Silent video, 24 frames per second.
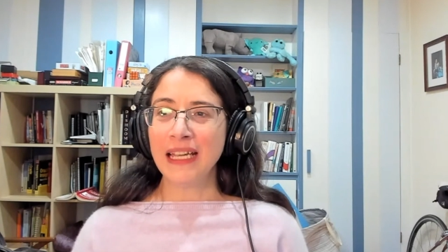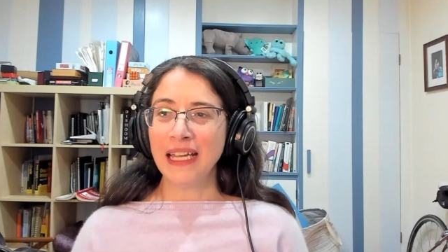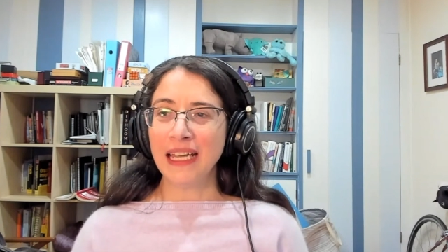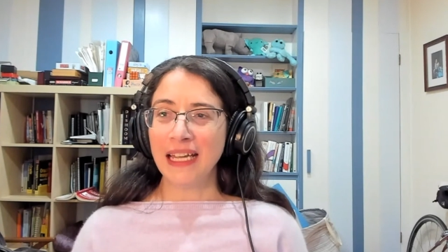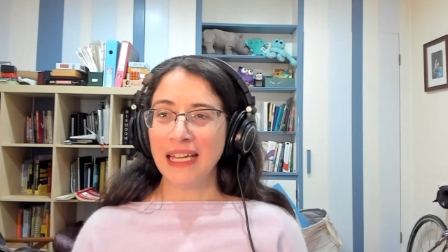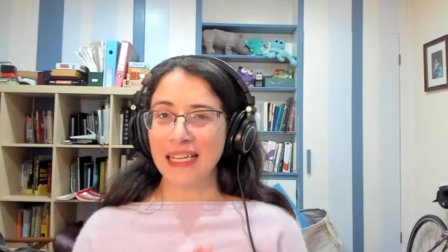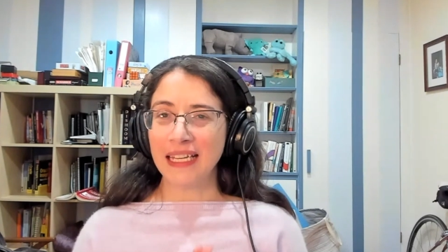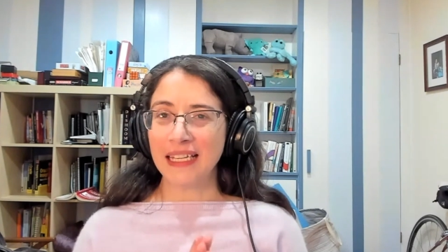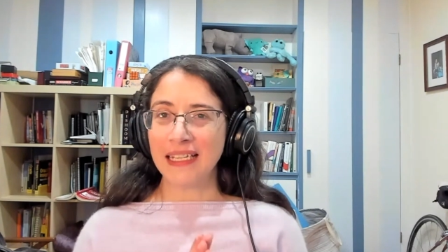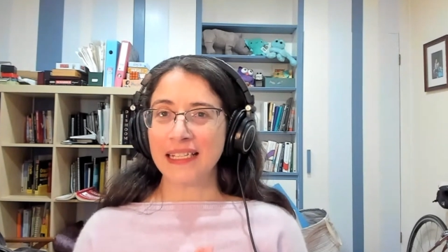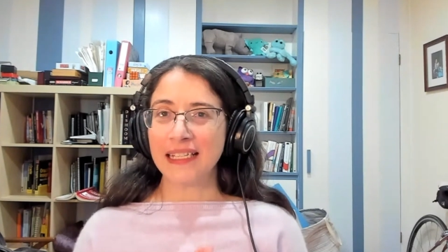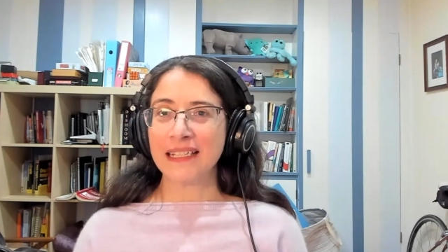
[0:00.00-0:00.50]

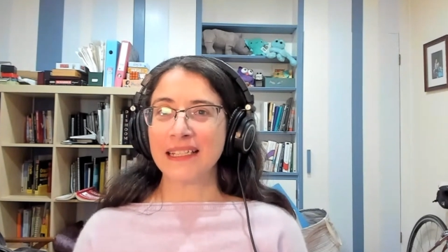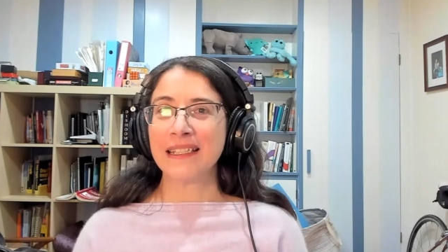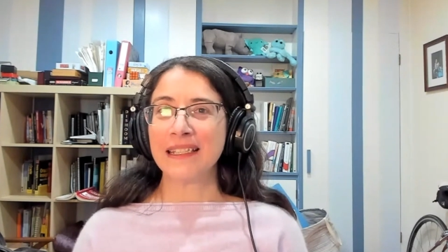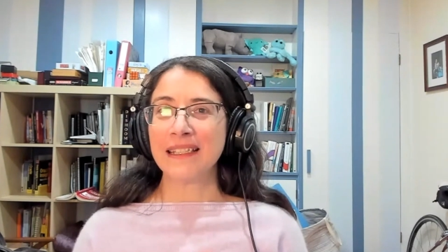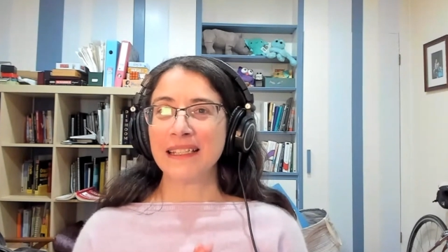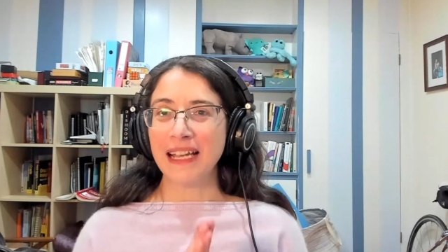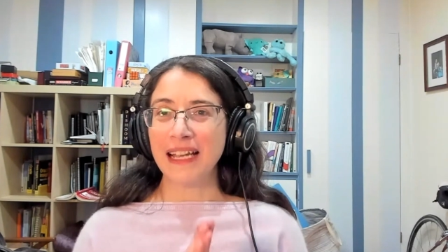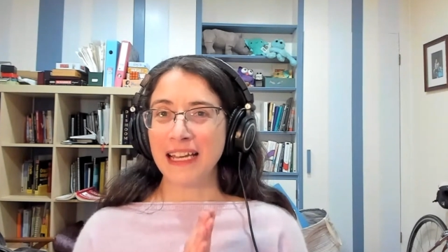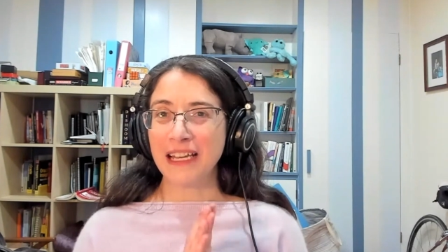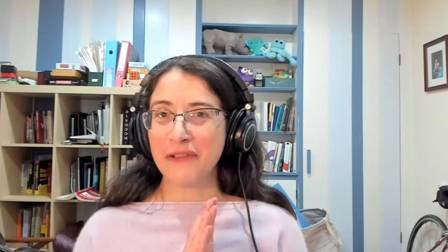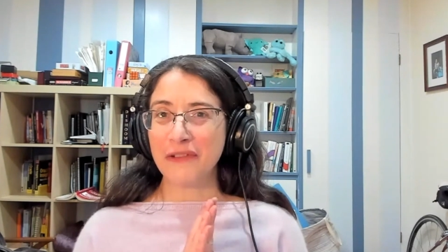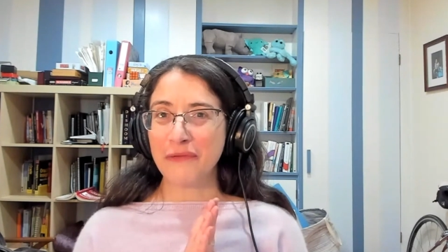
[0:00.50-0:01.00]
And
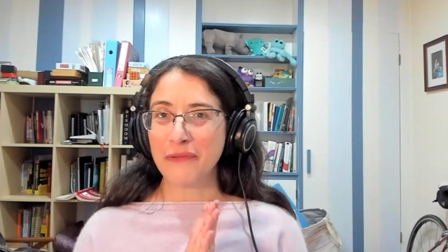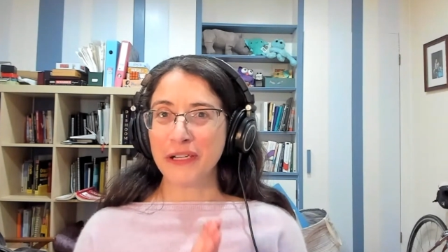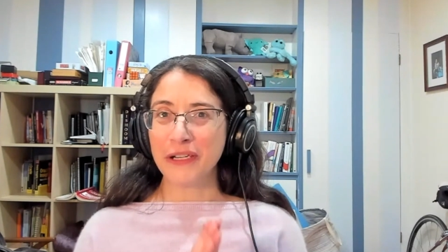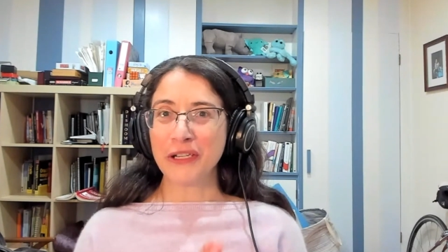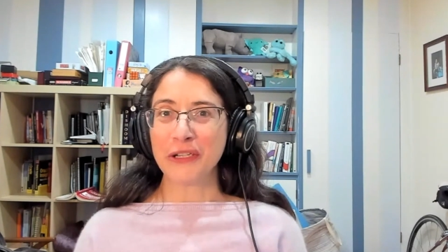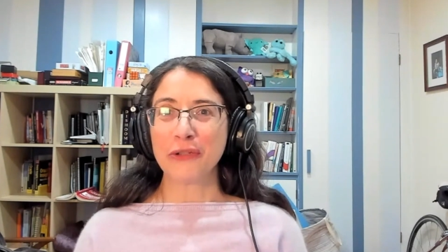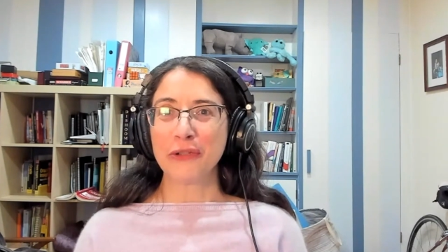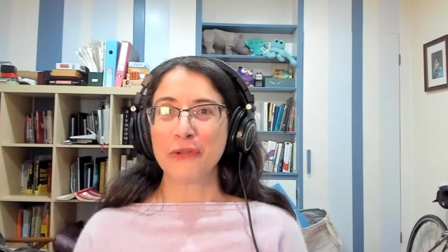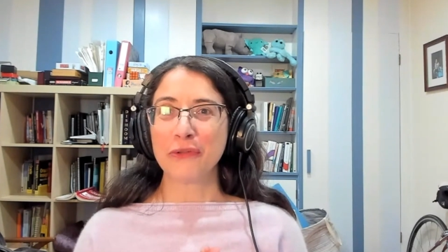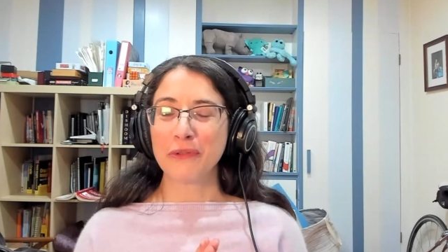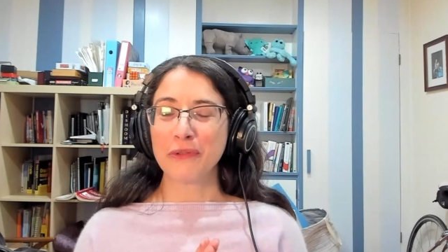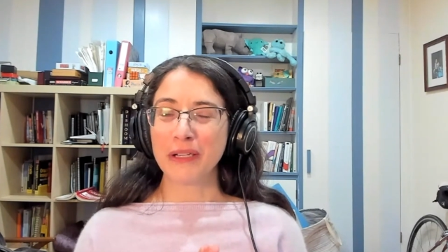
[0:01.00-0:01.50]
I
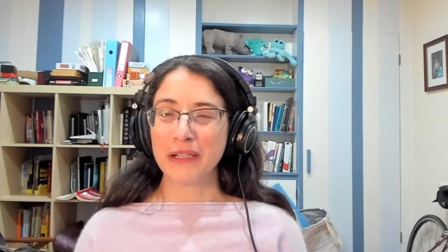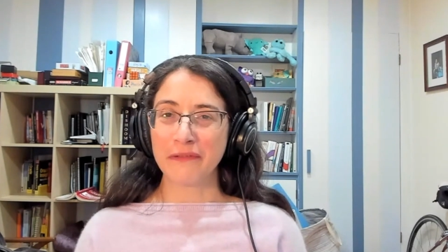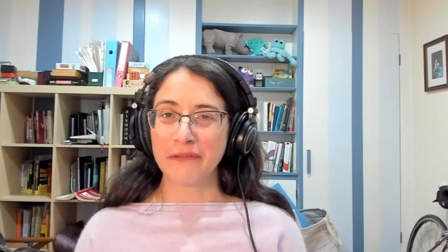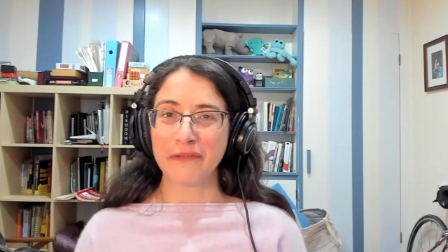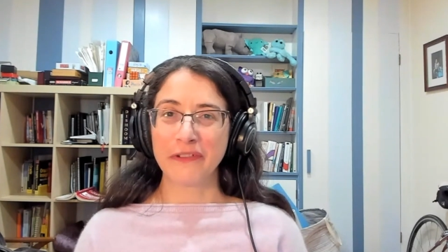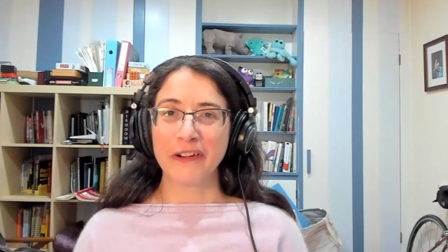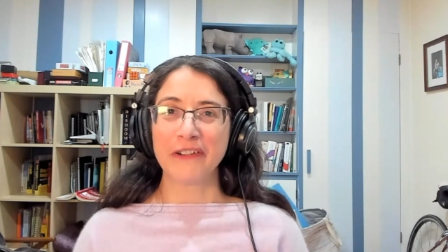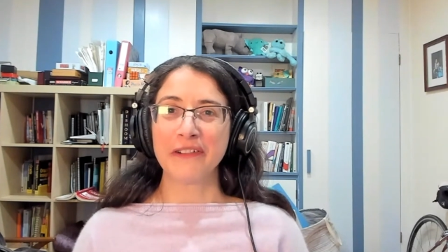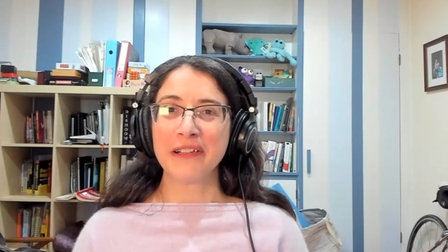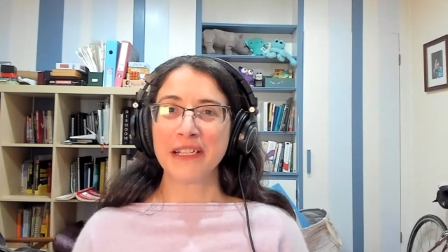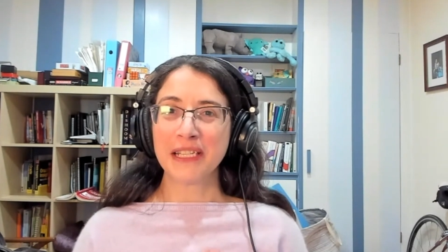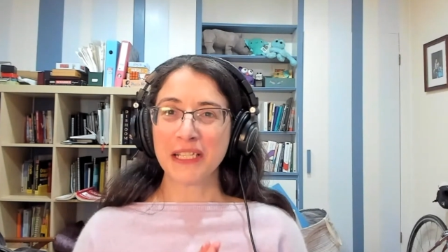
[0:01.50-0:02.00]
wish you a very